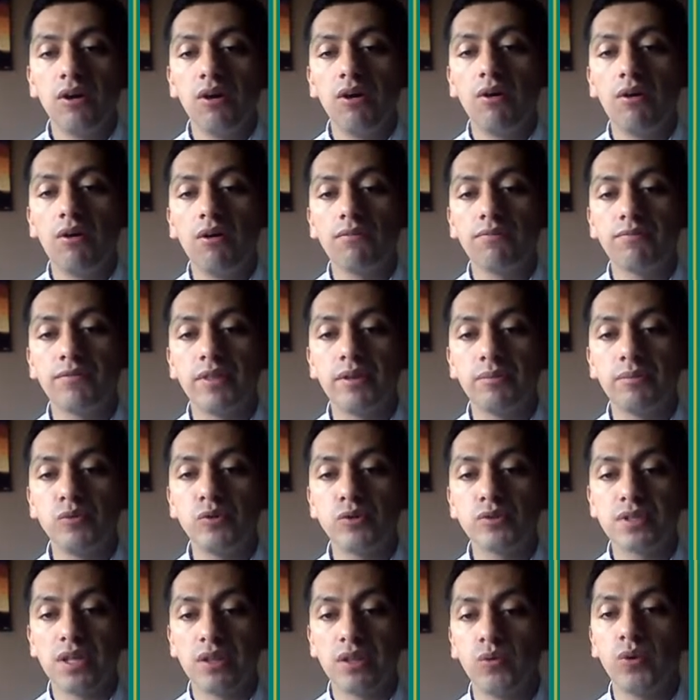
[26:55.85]
of the
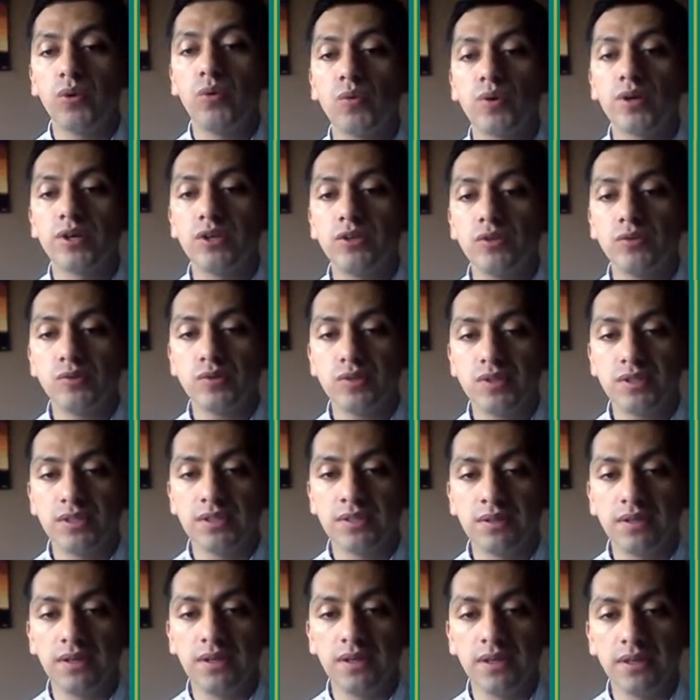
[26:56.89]
books that we were
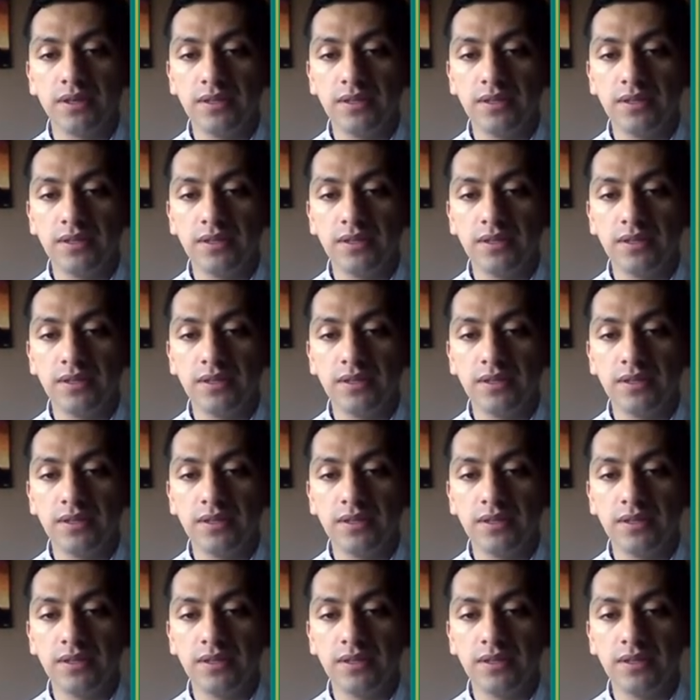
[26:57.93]
using